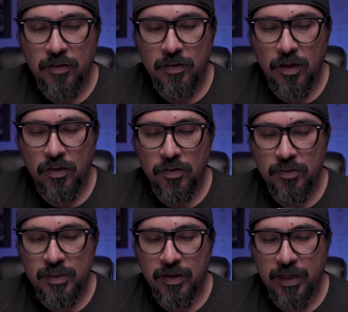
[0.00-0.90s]

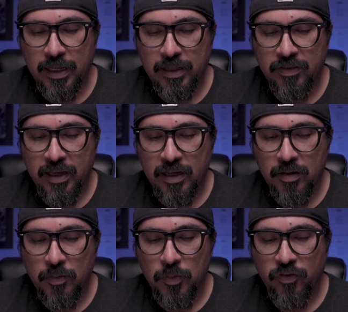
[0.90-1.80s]
logos there and
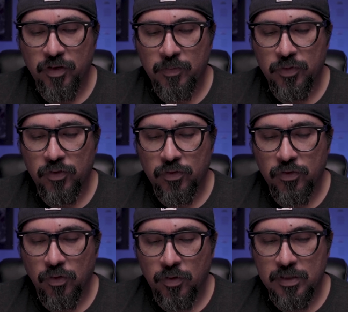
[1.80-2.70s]
then move them
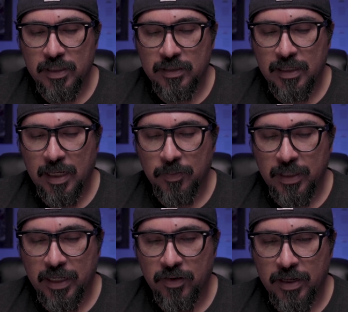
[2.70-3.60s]
towards the top
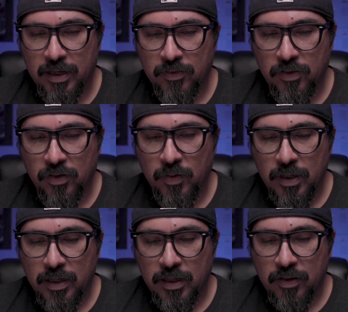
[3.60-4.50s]
layer now. So
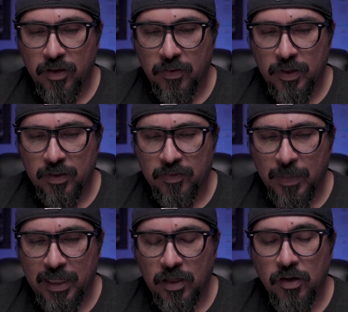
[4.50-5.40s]
there'll be
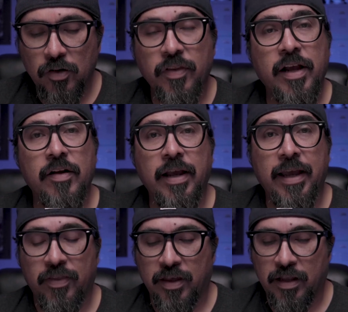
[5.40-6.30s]
my logo there
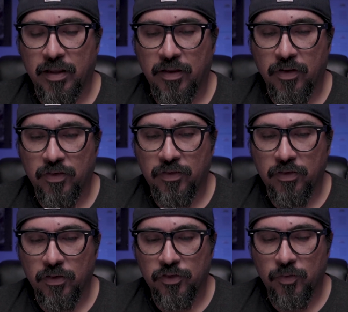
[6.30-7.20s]
and then there's
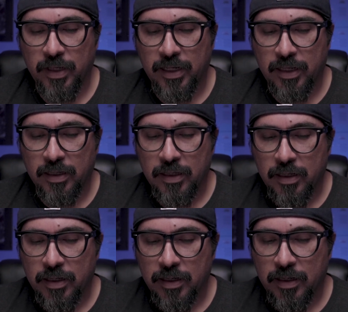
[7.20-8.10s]
social media.
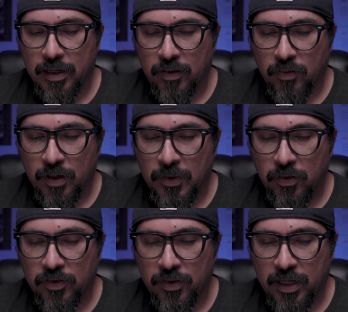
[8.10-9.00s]
Now I'm
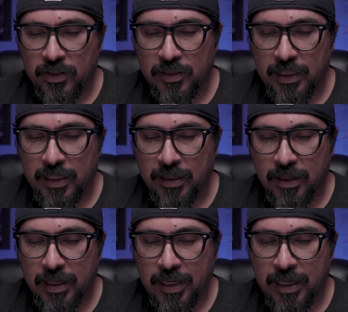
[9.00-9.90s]
going to actually
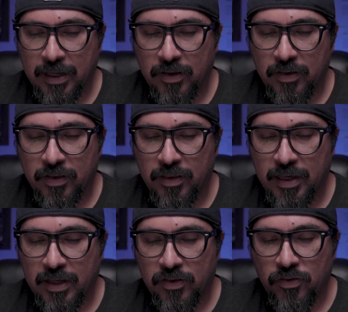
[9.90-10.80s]
add
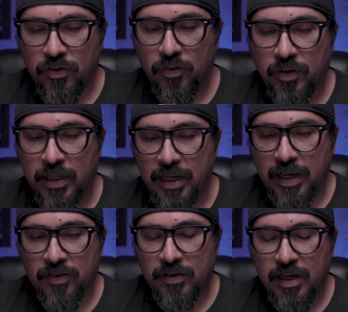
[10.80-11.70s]
that to the
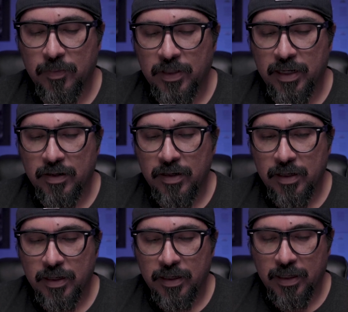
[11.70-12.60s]
next top layer.
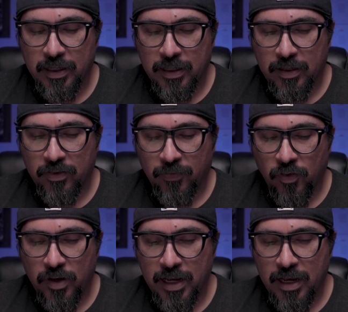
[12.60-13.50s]
And
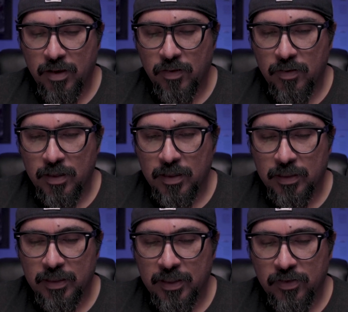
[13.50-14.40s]
for now,
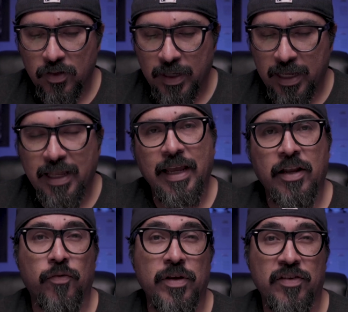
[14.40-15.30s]
let's go ahead
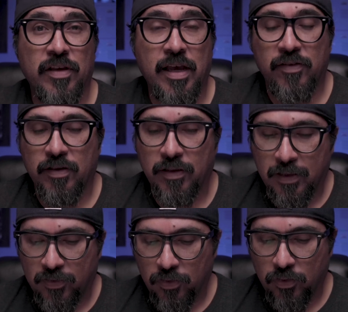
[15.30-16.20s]
and resize
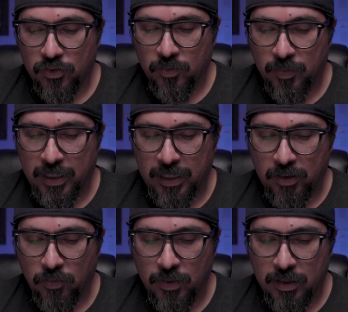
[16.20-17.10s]
the social media
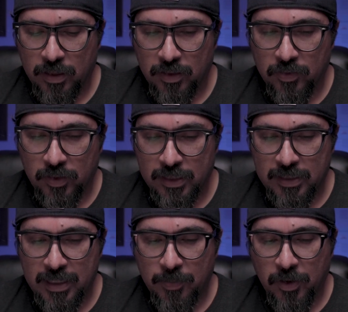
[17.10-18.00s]
one. So let's
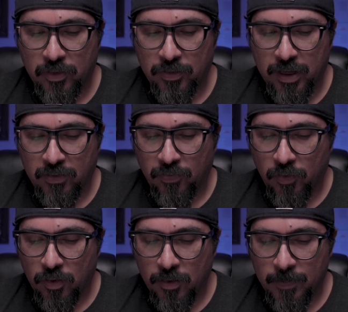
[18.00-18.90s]
tap on
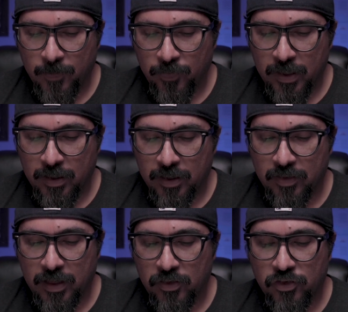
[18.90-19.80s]
transform and
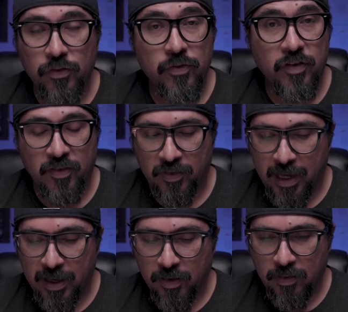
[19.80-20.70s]
then choose
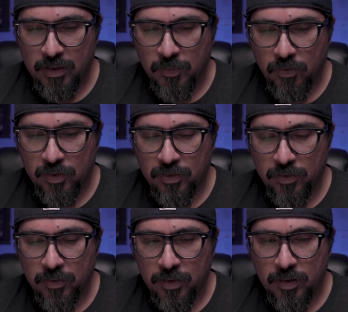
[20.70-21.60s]
scale. And I'm going
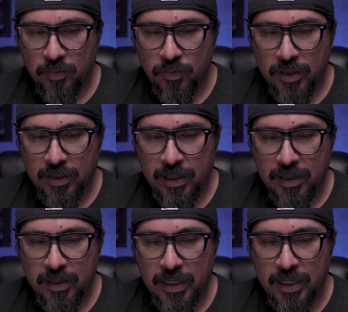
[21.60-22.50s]
to bring
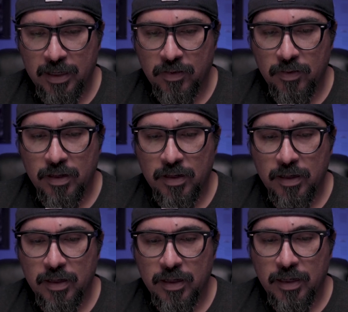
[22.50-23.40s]
that down
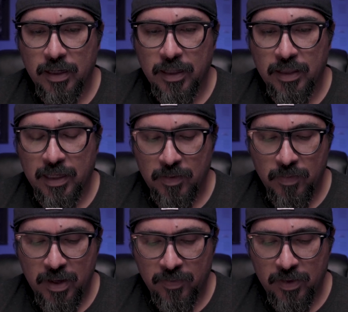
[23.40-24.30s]
and then
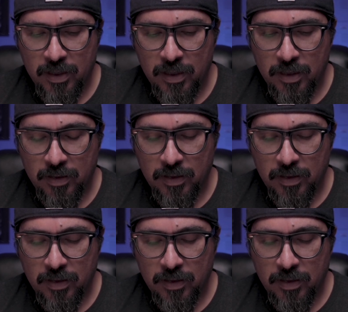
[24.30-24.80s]
maybe